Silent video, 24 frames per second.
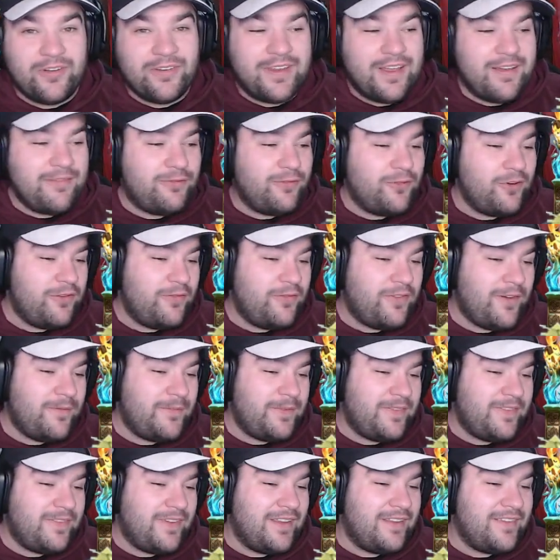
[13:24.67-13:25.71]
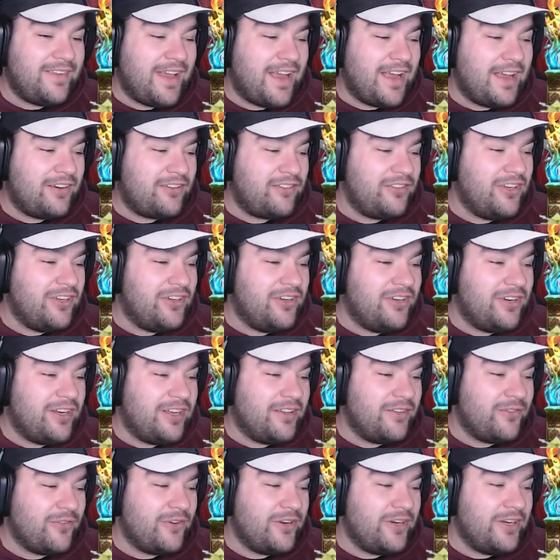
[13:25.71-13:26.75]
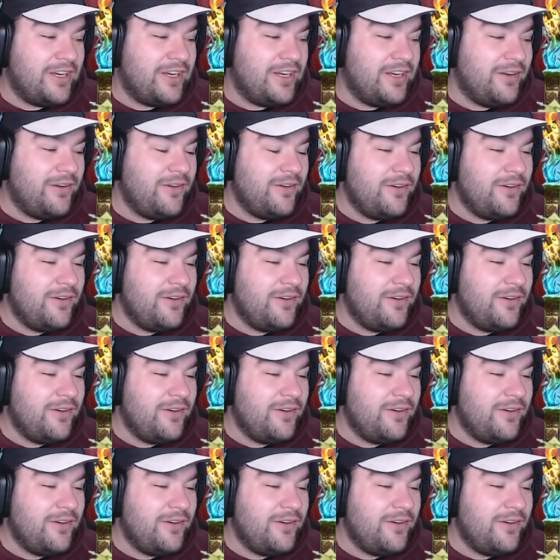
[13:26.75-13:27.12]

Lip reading: That 45% is actually hurting us right now.